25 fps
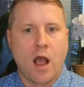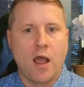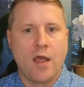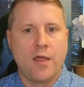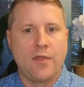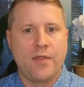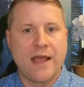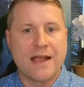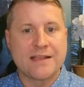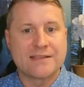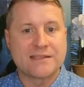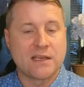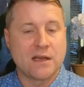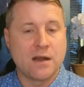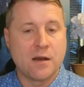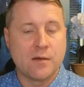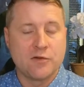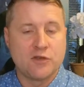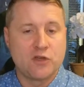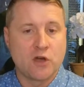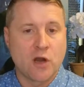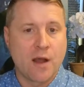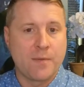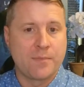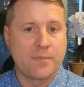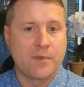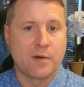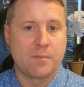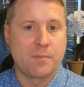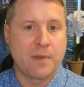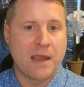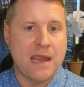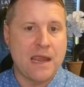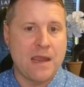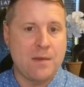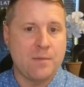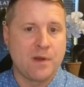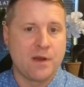that's going to drop their
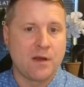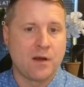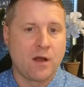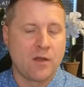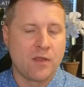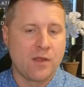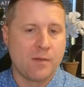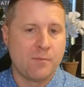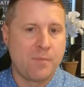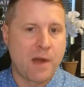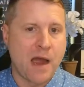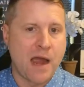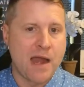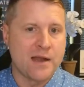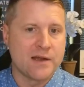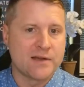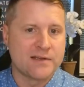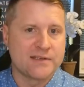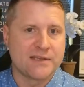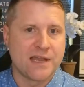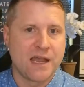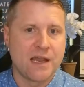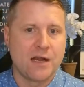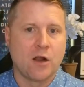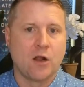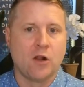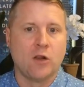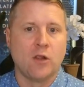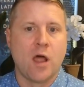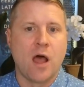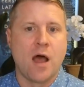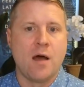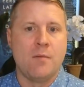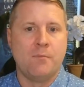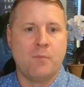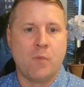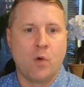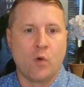payment on the buyer side a
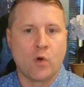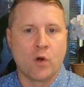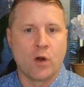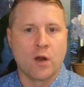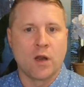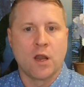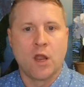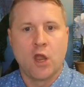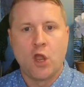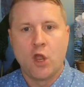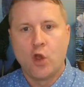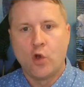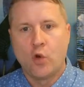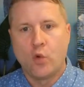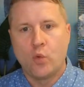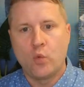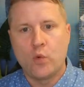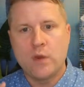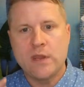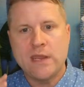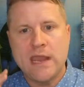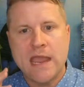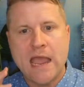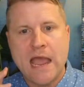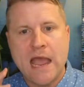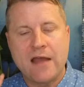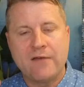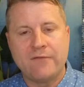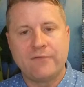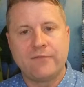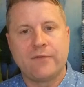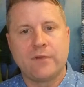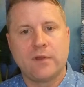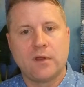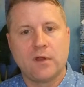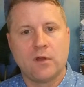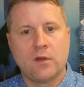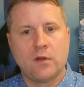lot more. We have
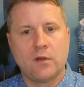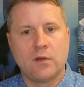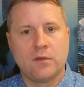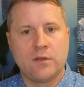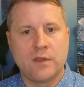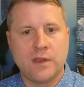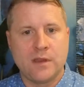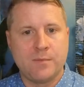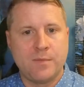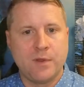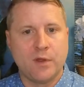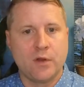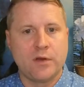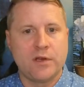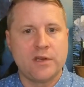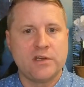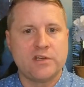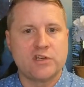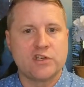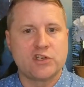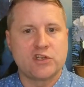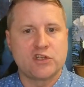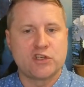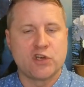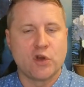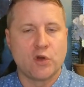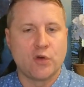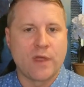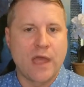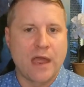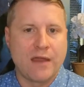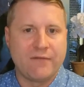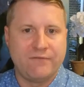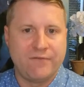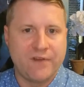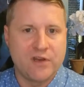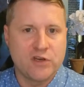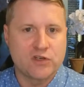the ability to show
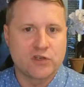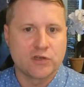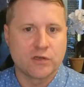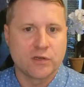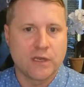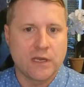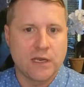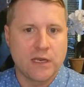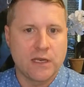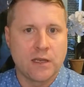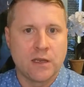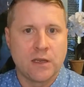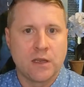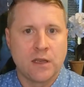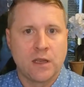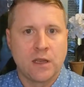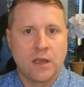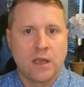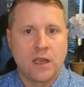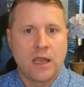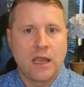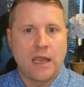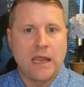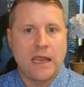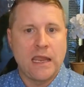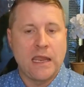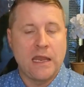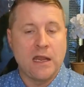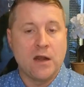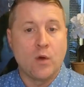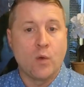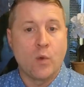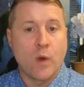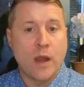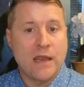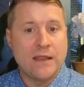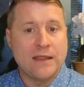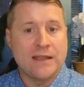that visually in a
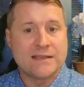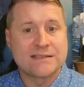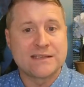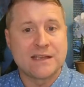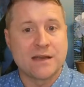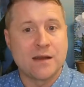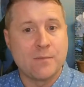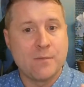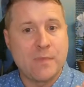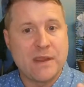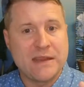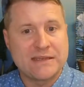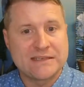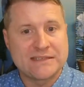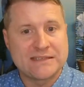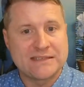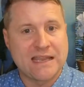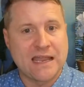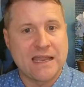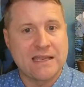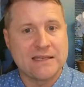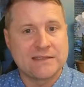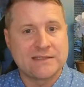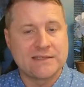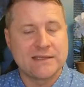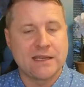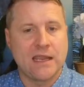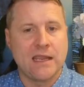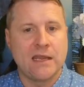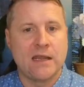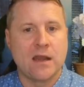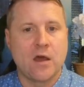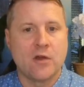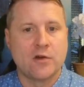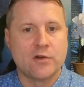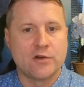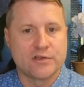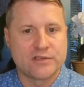way that's going to make sense and
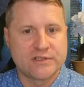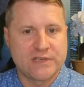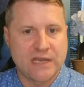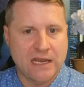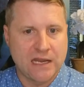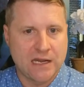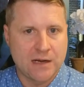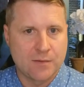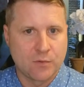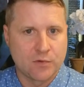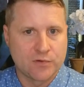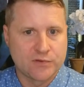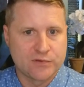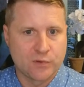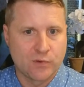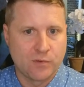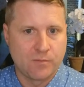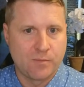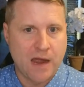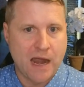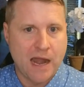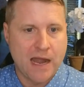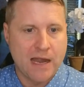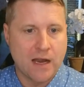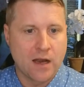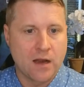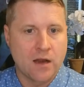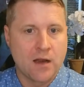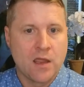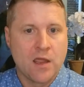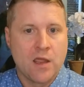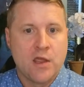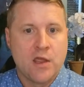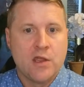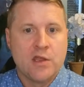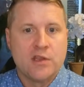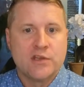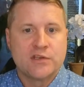understandable to a buyer.
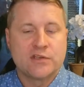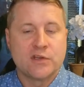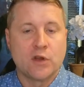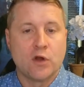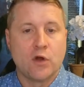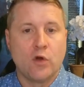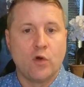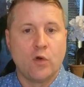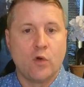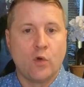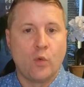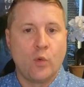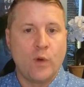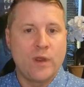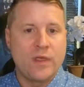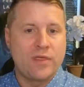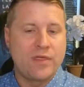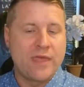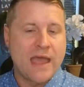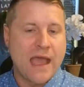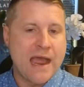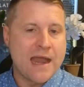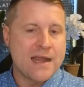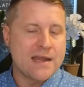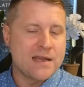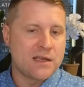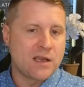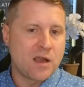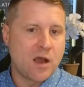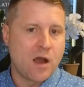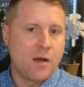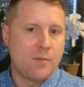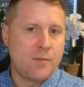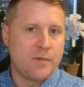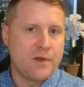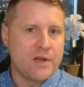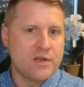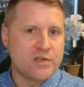So with that, in
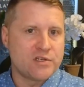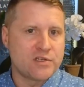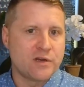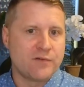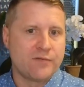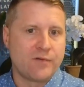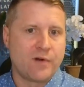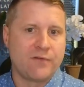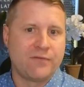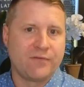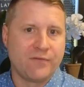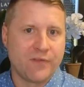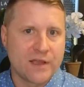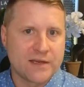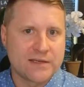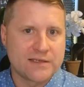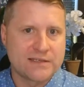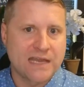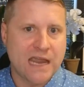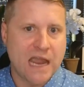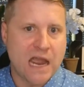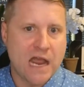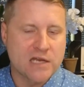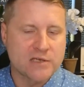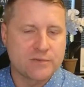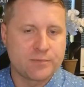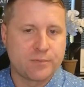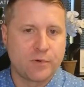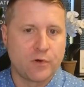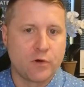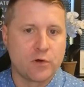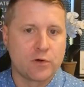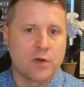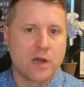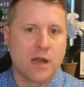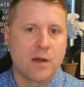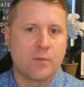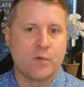combination of our Flex Cash
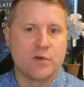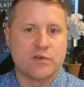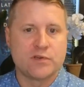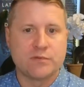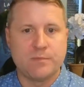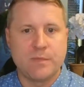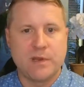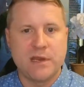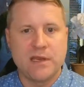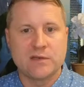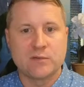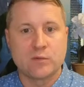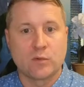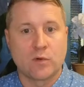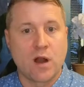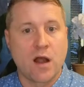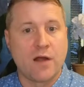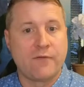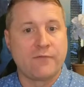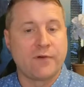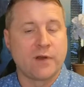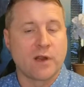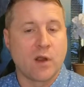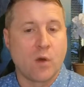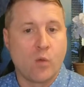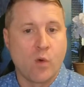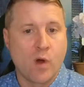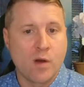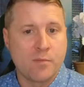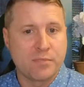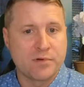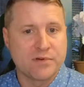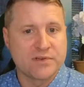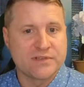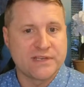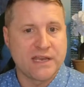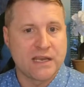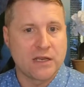program, which means we're offering a
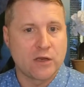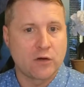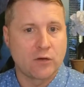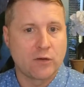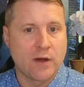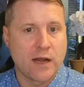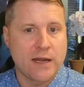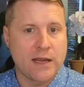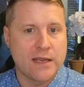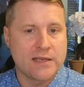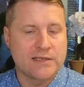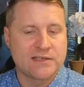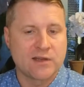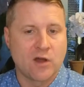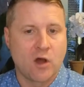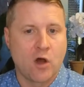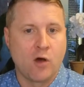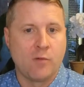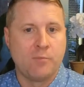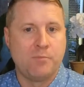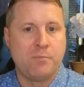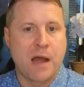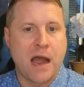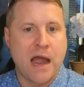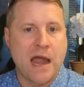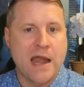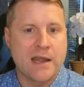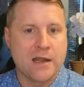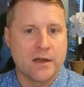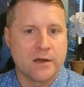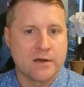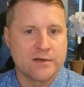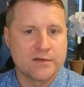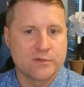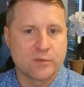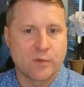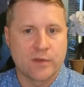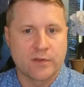1% credit to all
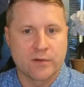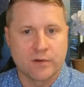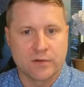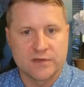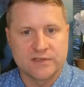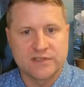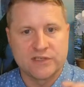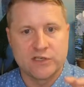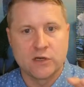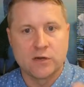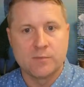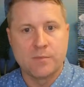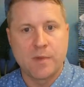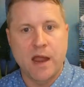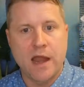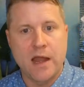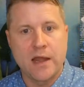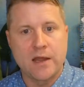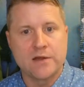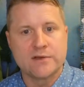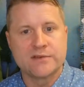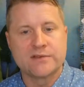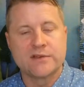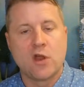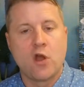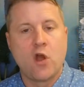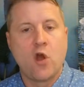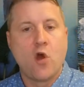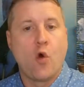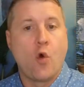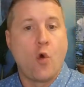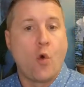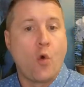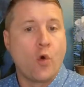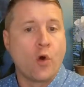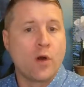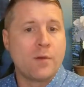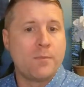buyers, whether it's your buyers
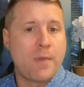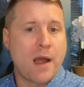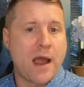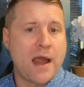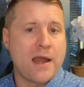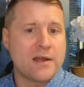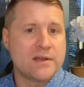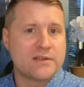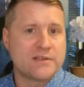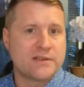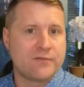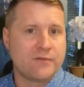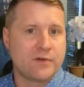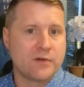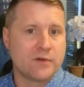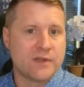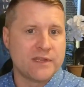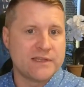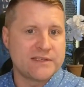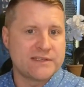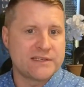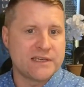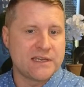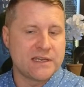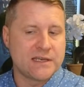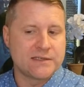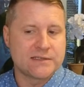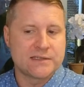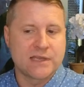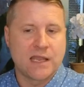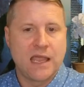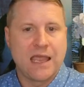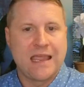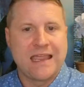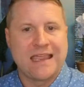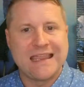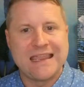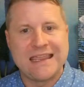or buyers of your listings
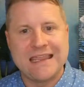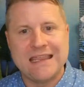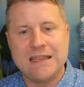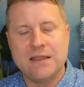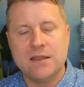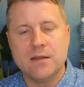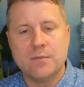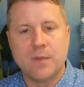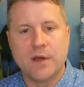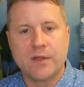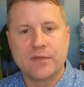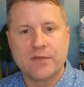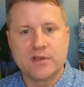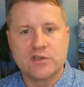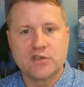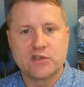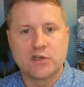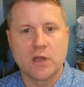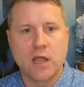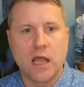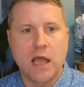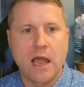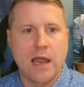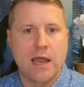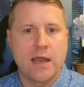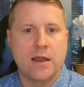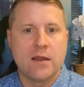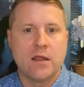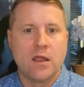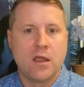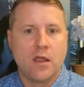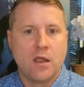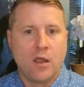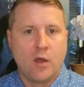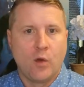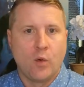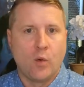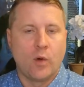in the month of July,
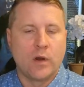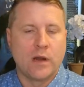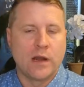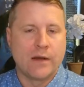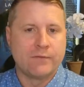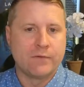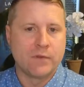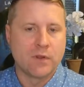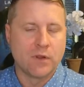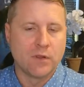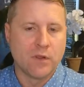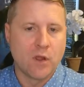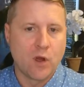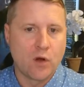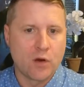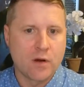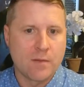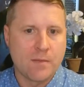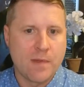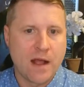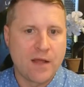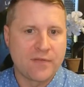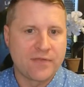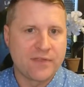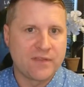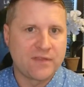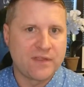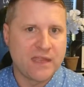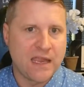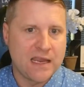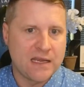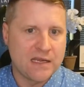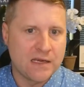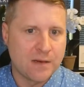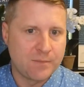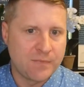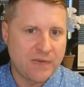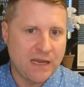whatever the loan amount that they
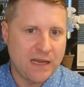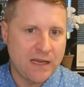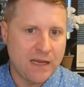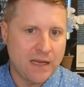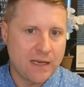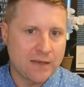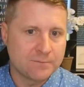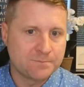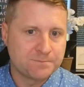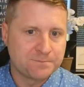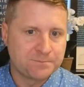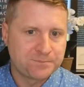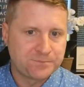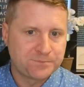end up getting,